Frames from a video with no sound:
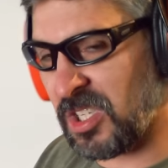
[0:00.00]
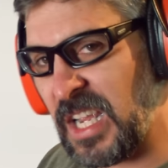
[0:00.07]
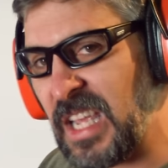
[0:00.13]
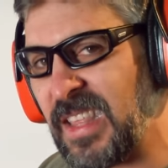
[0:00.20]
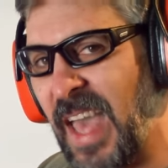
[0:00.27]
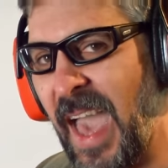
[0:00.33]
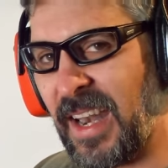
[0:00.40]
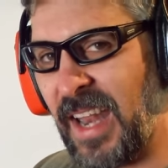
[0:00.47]

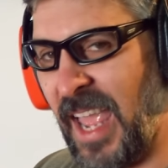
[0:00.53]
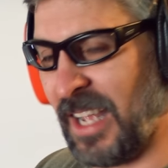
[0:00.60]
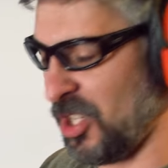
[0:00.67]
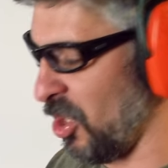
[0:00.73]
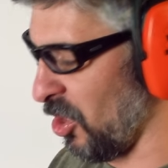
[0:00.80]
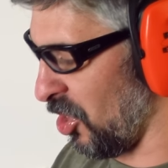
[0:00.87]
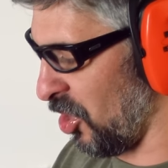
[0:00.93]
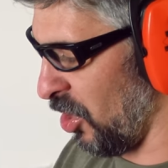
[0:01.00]
see that
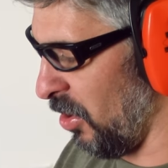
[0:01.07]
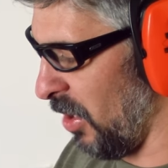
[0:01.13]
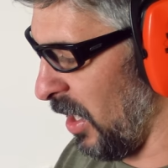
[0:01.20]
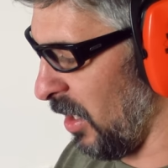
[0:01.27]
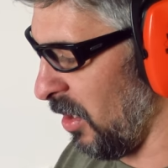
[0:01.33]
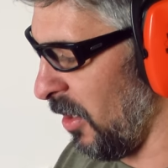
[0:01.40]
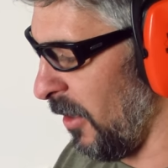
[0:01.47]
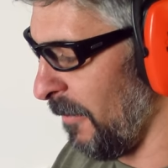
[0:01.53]
as you're
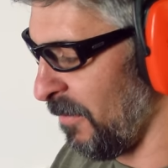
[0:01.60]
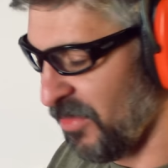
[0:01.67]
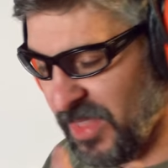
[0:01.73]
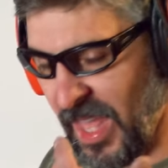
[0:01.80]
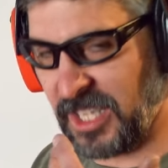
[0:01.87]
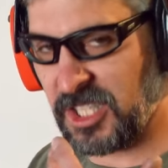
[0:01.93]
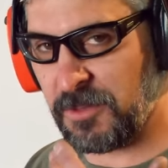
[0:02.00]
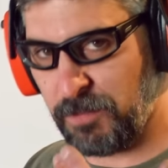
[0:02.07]
shooting,
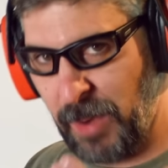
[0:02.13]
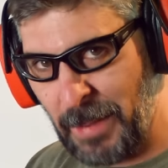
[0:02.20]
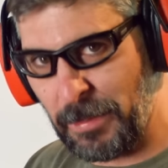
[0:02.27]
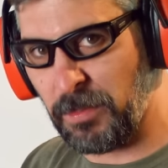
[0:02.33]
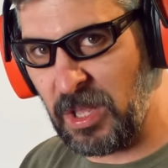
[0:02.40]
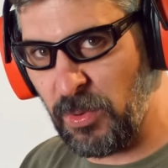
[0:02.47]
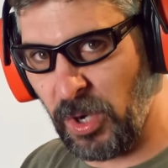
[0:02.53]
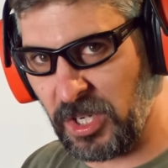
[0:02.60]
that's
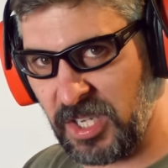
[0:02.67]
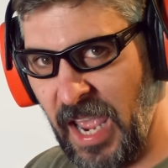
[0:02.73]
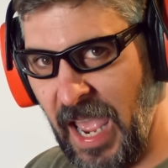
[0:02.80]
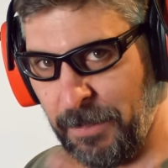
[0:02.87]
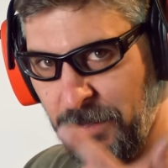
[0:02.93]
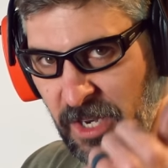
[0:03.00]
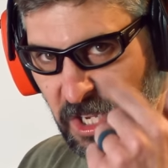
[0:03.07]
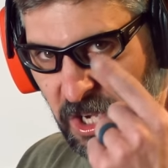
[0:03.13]
probably what's
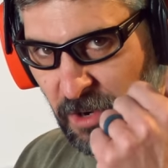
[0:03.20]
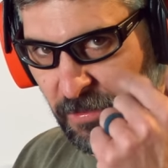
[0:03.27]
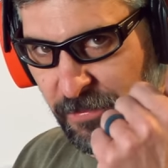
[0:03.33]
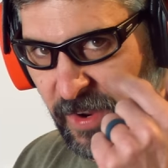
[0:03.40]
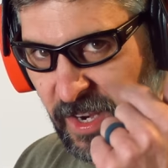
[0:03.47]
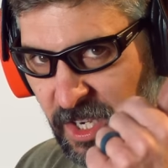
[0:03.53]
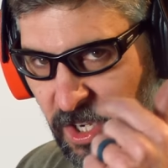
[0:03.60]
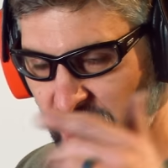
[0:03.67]
happening. Your
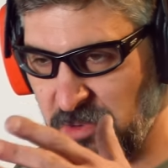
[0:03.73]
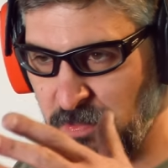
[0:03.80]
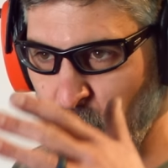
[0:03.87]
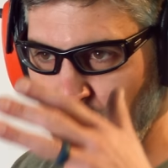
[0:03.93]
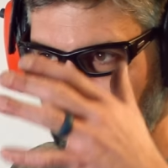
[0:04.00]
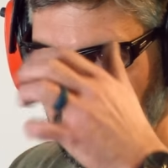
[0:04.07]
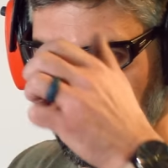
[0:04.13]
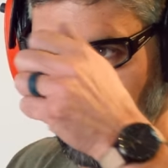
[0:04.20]
fingers
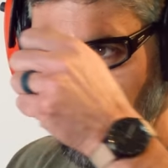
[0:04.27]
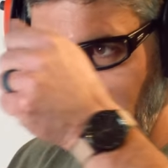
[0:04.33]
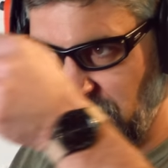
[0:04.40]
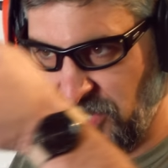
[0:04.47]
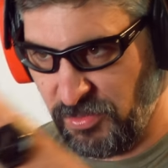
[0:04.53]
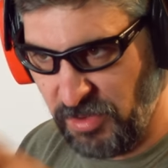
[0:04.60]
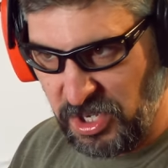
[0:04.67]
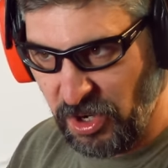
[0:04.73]
moving
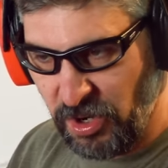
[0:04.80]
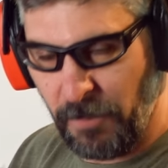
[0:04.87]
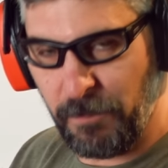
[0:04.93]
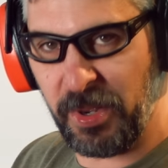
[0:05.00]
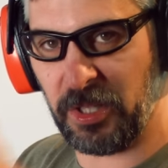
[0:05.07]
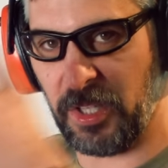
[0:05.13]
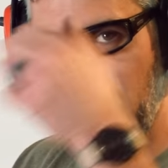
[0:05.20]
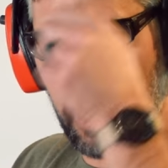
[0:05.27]
faster than your
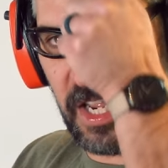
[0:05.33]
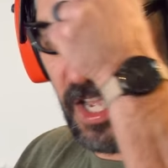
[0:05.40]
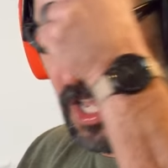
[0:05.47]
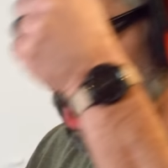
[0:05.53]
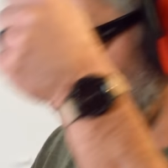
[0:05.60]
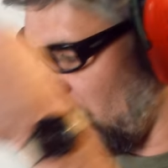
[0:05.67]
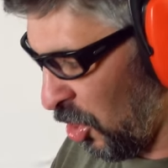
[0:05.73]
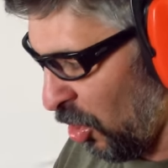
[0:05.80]

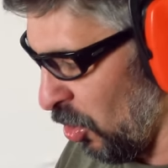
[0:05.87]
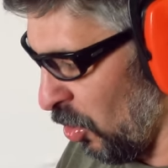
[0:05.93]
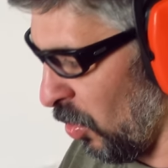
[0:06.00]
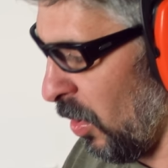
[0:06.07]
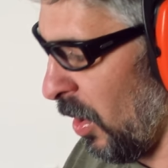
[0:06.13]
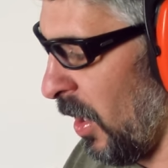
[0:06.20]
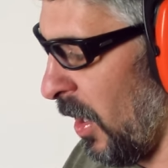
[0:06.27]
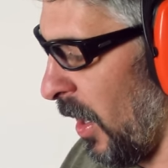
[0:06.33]
ability
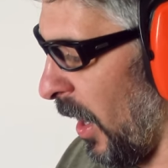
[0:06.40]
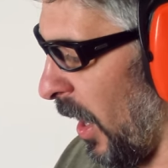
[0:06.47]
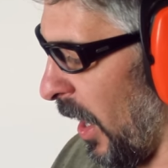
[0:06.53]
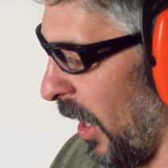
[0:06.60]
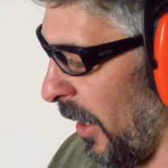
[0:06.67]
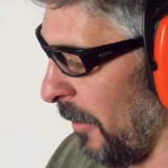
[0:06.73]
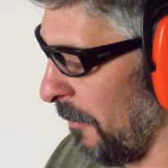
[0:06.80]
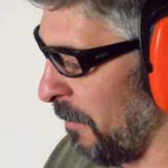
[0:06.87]
to
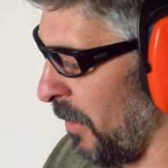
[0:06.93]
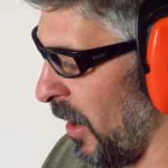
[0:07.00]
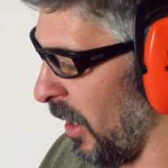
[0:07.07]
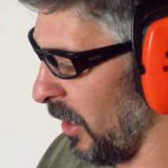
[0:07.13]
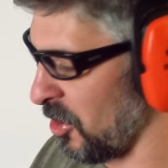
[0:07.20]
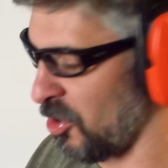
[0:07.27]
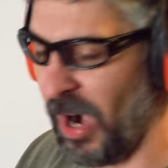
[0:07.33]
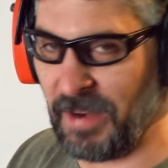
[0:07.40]

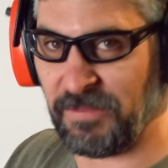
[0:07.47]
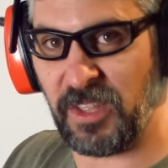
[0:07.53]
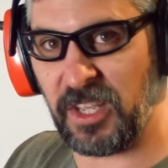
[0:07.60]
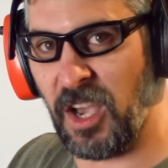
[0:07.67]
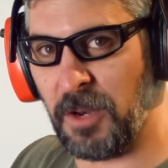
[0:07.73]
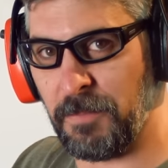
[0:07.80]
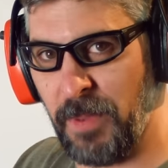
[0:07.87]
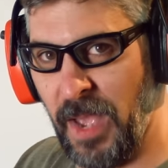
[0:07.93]
drive the
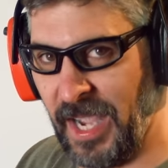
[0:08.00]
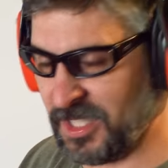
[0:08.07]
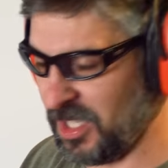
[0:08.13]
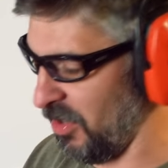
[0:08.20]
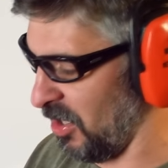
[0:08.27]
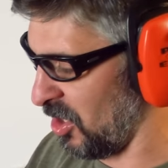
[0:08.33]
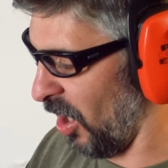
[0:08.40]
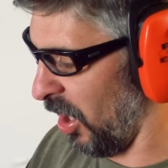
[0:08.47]
gun back
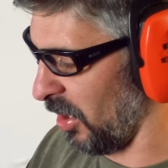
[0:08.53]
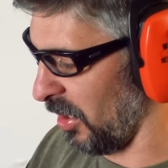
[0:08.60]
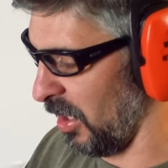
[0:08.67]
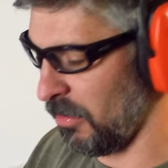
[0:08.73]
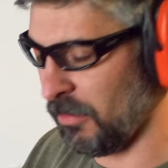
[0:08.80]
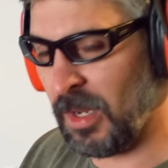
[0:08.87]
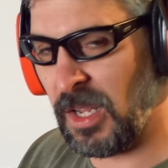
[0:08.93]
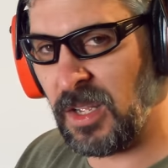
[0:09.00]
to the
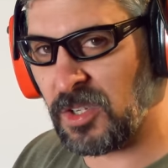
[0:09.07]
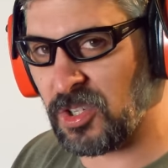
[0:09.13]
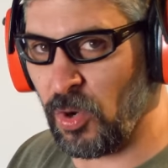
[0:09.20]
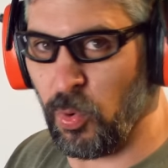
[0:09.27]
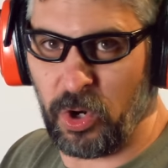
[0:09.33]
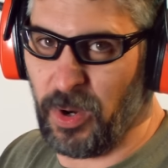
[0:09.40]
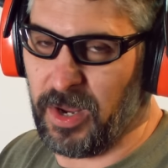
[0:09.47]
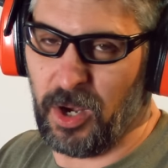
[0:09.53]
target.
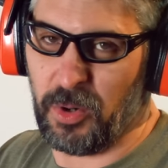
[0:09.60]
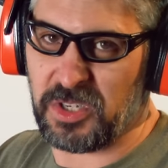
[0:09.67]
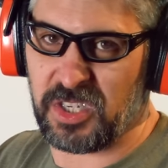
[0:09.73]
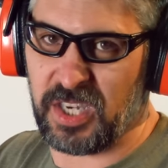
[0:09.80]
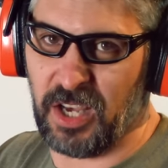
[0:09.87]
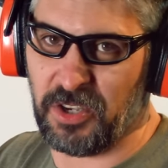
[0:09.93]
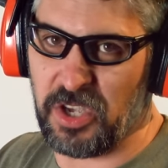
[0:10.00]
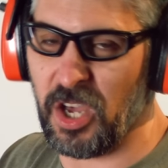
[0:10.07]
So what do I always
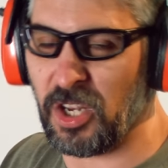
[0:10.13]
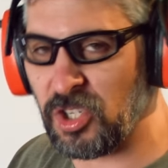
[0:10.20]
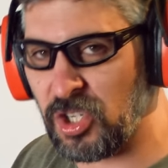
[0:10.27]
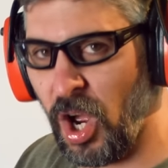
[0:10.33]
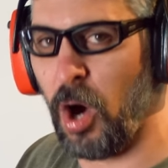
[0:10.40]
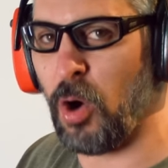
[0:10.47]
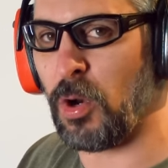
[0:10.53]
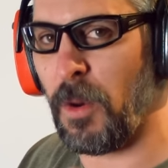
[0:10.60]
tell you?
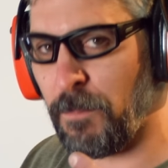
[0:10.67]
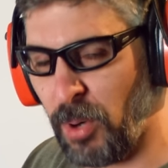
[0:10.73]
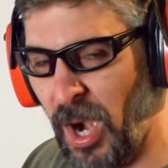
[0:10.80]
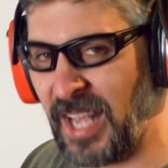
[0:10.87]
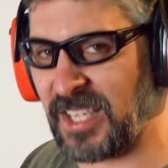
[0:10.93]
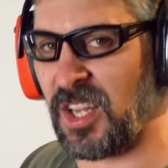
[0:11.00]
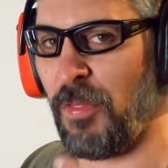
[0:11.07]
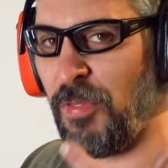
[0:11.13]
Don't
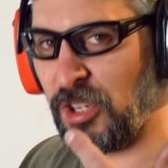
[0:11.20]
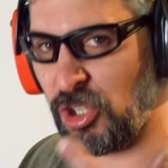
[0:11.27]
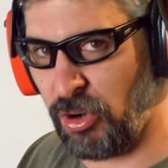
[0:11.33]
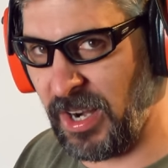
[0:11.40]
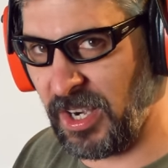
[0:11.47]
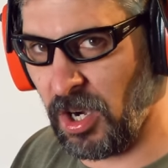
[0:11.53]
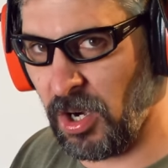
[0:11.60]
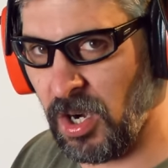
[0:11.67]
press the
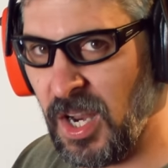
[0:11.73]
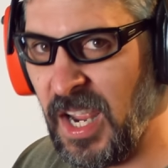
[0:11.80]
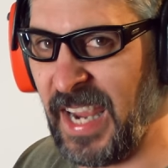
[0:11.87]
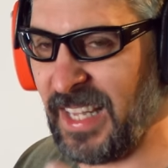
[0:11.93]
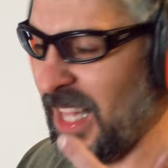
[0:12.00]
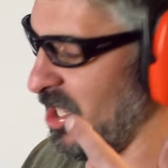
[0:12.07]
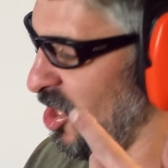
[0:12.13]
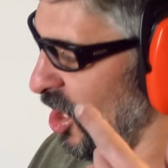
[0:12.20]
trigger
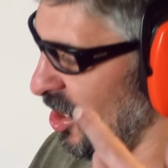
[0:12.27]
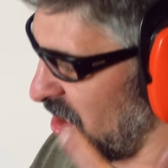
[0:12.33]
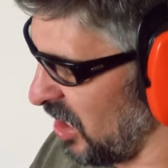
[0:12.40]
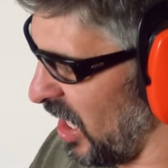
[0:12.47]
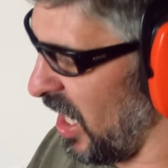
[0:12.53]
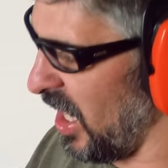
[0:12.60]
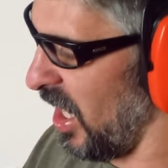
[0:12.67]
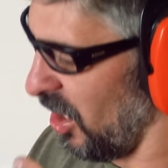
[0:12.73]
unless you
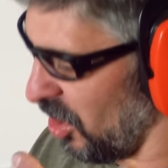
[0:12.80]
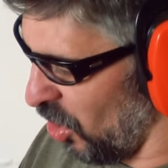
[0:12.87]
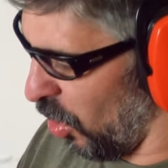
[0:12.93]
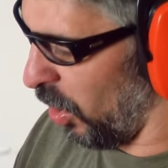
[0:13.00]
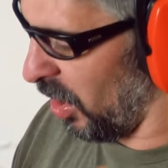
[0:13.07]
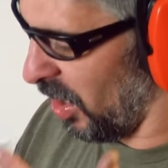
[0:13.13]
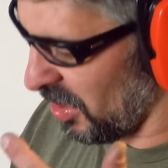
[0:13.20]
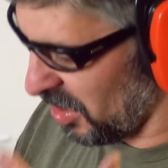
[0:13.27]
see
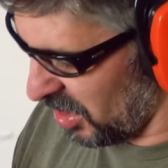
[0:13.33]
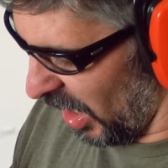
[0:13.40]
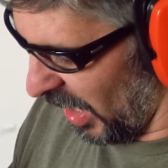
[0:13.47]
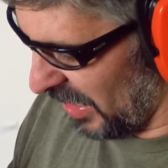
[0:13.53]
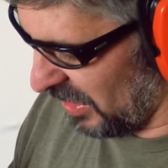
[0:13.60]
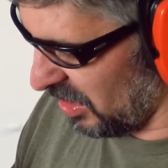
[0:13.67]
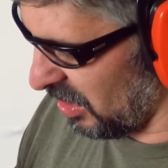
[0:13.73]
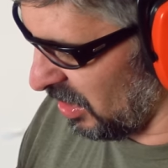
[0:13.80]
your
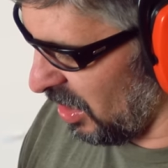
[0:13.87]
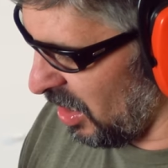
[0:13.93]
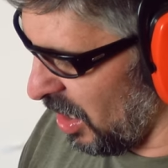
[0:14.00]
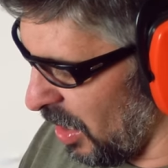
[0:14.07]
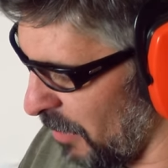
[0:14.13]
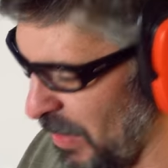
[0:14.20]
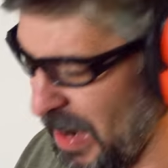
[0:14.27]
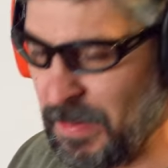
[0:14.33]
sights.
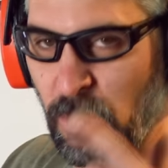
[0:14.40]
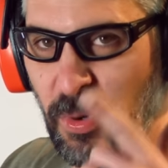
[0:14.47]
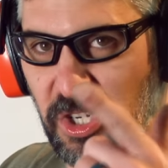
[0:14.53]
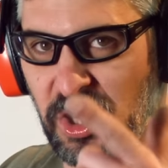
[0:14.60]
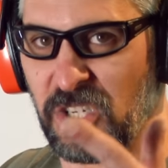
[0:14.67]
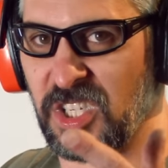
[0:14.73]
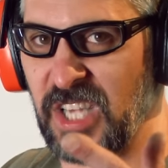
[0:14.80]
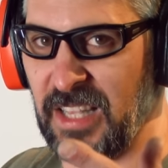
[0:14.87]
Maybe we
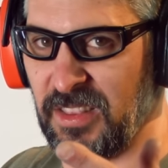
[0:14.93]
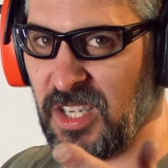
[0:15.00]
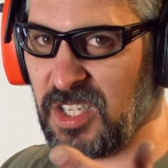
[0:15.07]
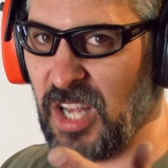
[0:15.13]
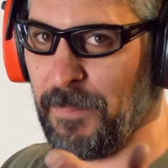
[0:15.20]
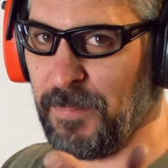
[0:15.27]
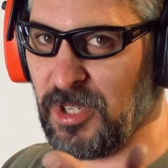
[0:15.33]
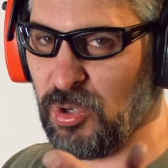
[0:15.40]
should set
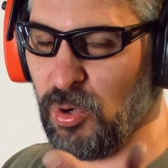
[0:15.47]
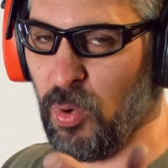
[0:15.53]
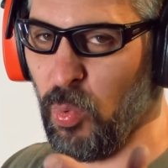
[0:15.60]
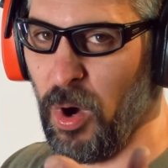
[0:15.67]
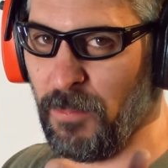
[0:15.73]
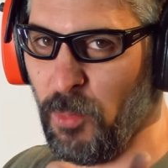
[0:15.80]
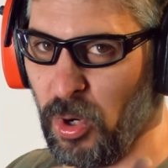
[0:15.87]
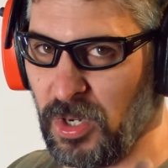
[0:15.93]
this up and do it
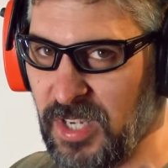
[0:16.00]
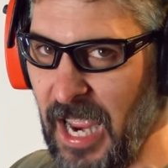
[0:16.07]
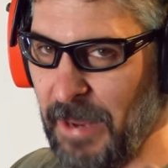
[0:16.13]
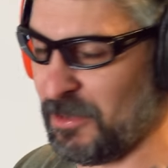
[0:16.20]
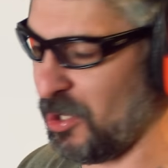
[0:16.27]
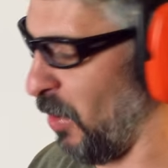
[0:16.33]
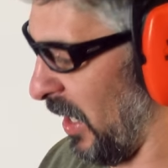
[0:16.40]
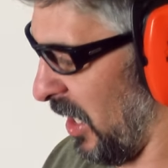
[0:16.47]
one more
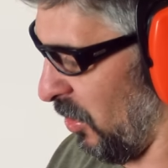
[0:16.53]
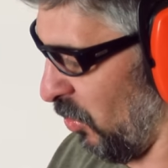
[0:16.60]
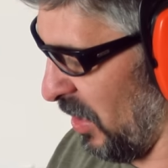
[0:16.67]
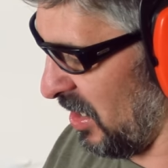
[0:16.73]
time so I can